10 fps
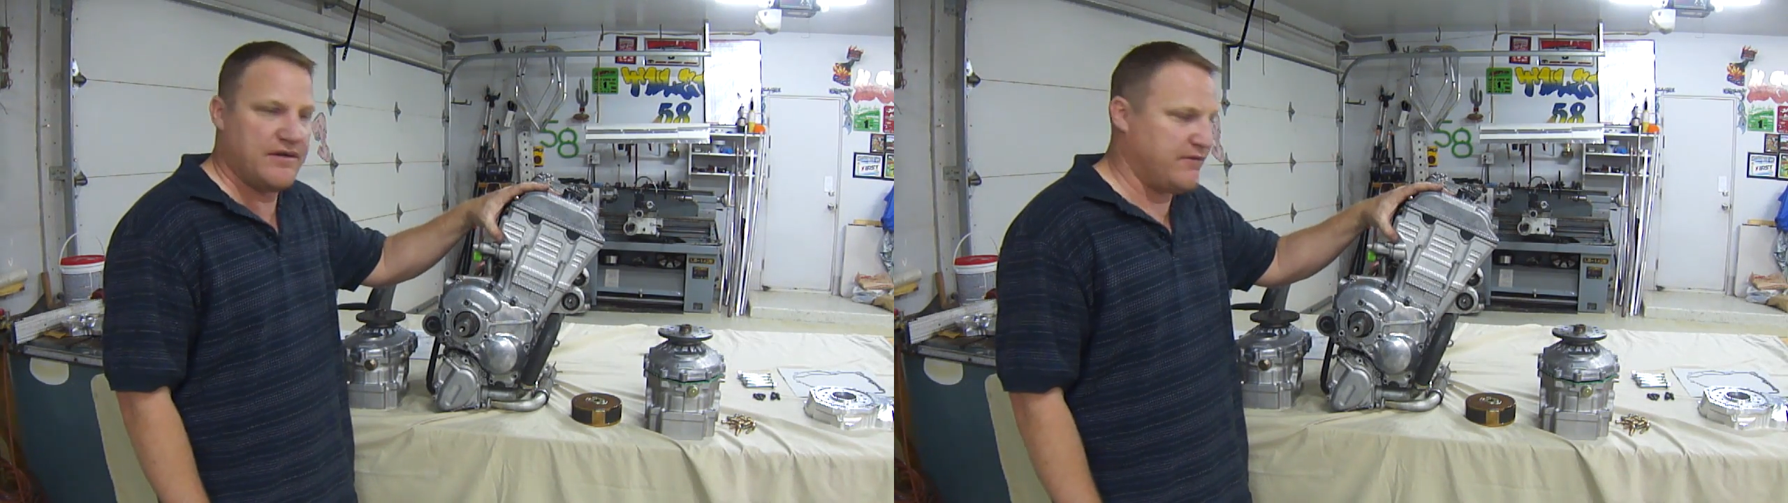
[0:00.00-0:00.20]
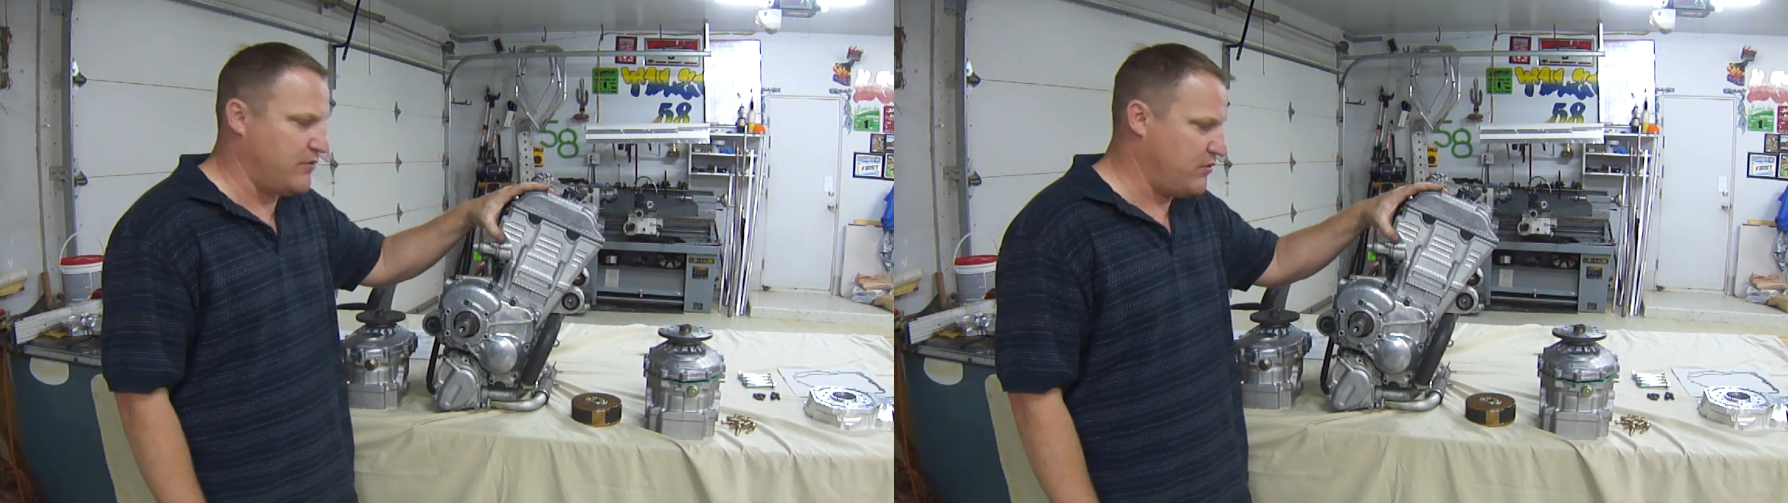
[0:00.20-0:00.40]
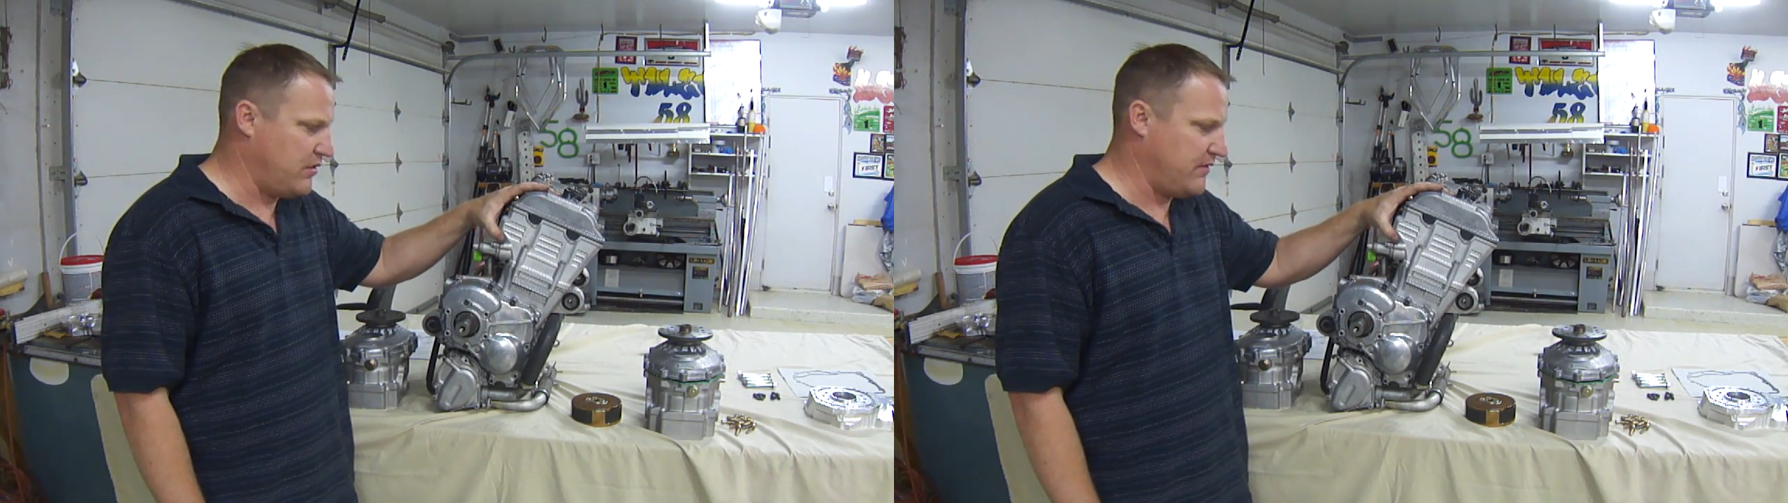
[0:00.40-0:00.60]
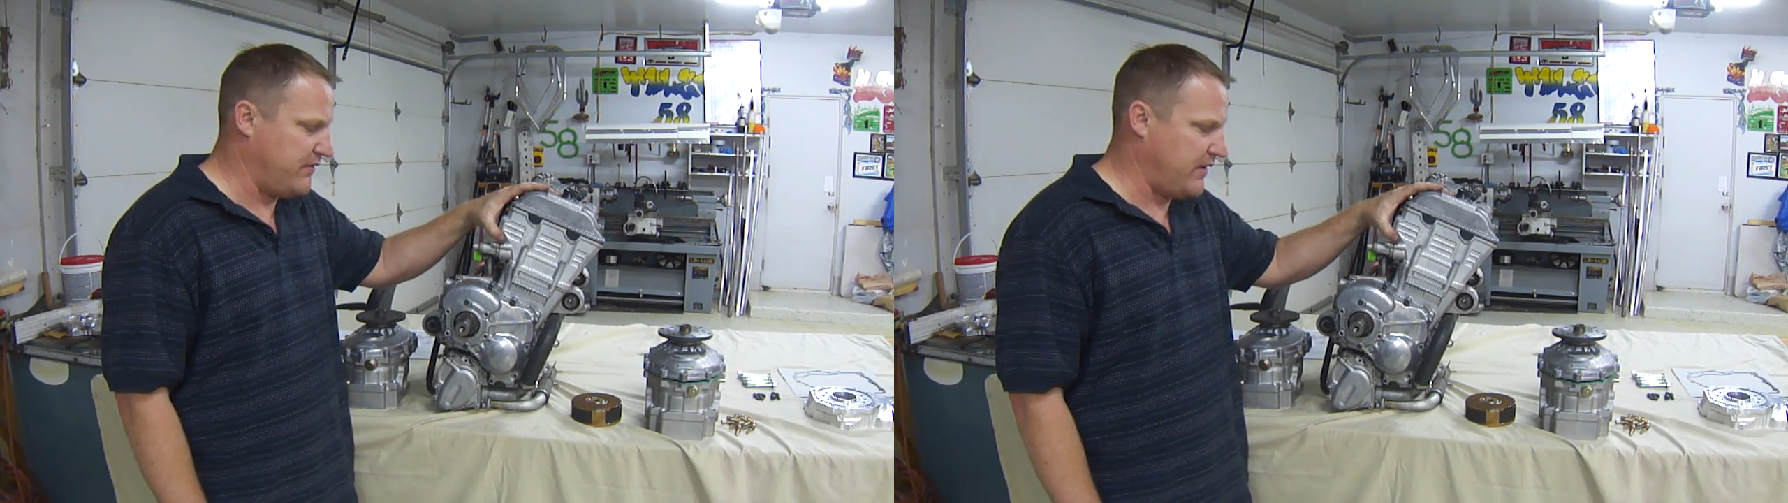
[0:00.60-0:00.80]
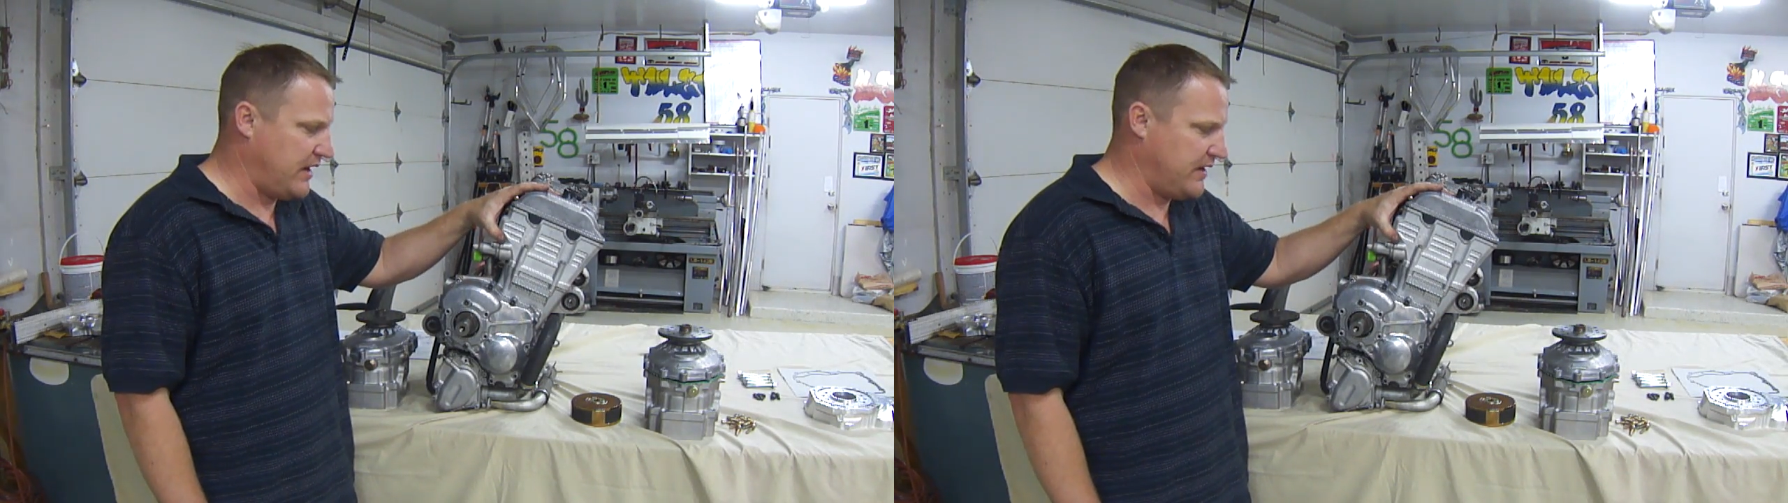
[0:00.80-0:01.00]
4,
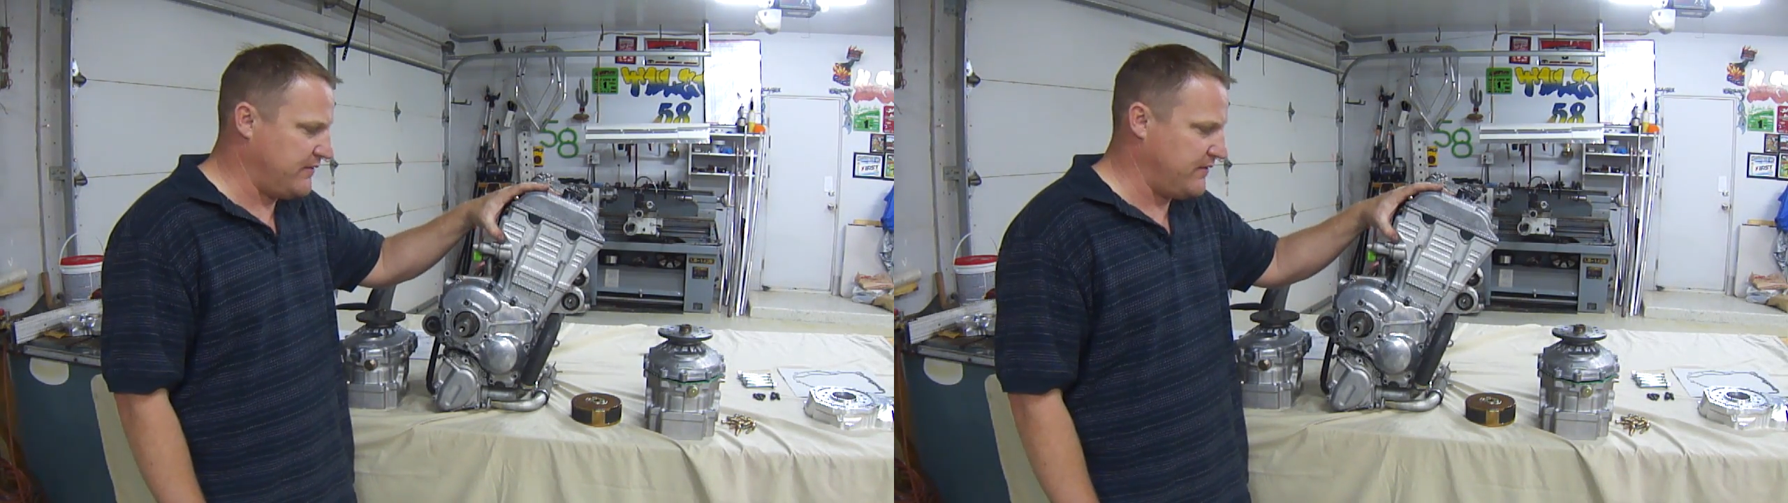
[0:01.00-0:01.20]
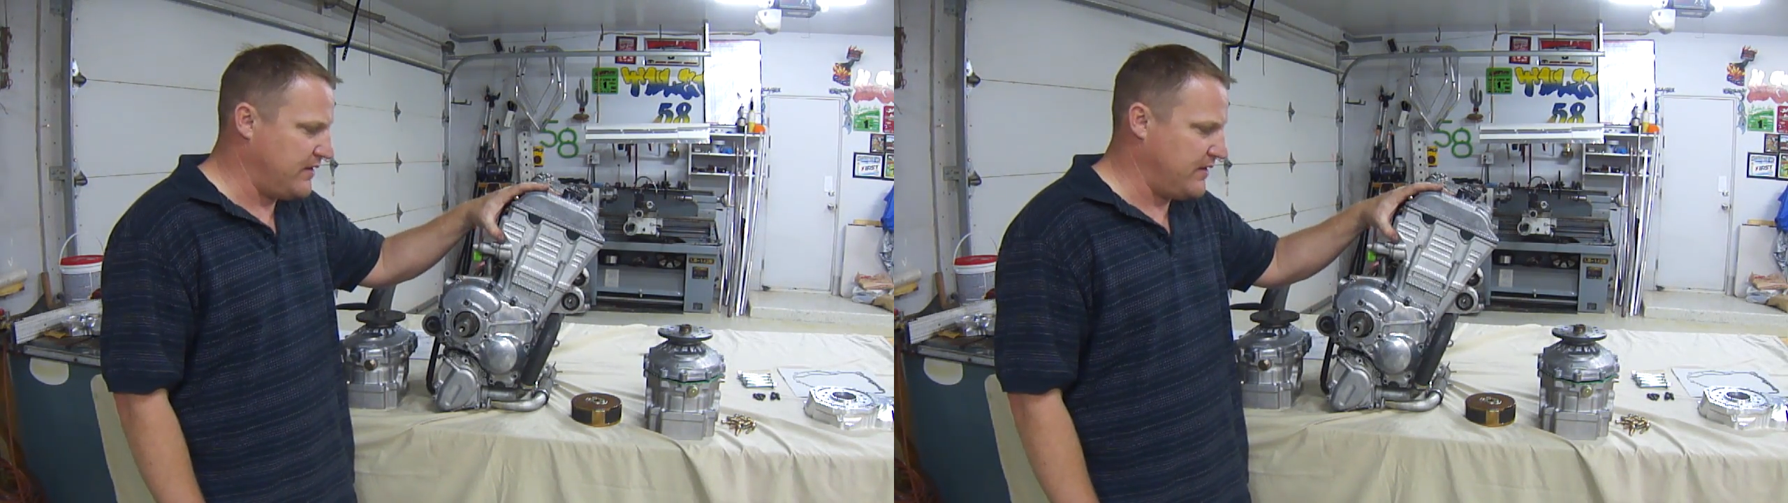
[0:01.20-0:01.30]
and 5.